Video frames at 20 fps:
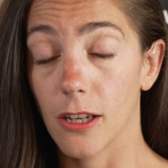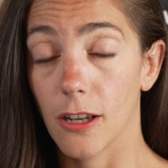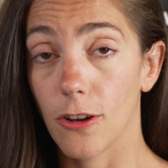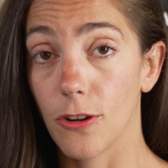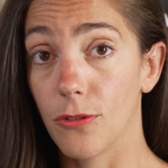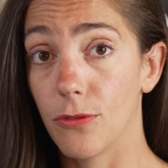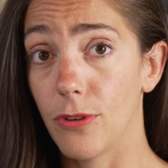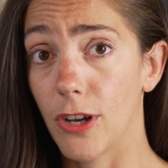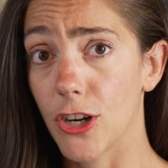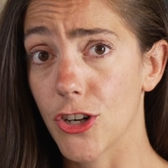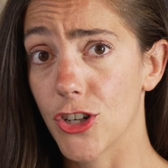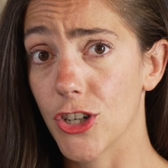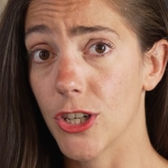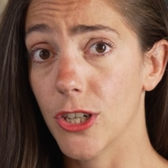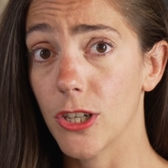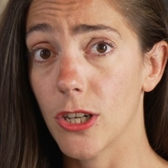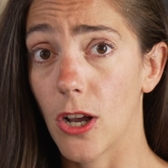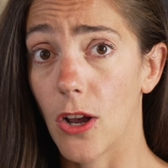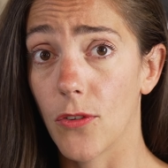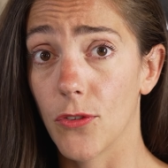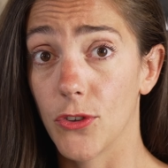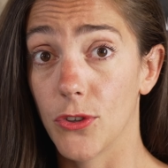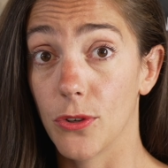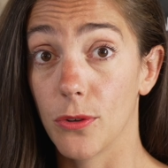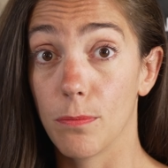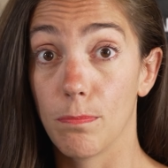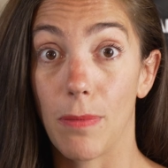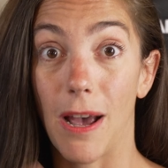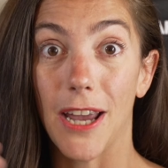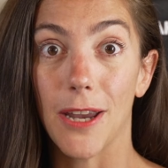a version of
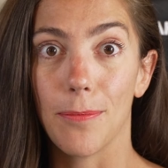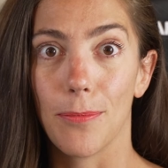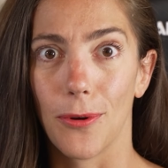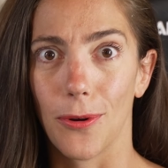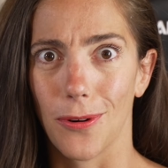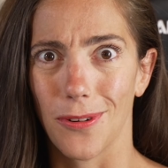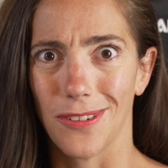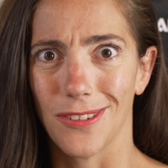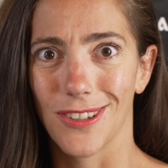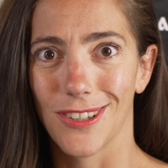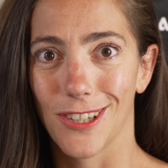the Bible.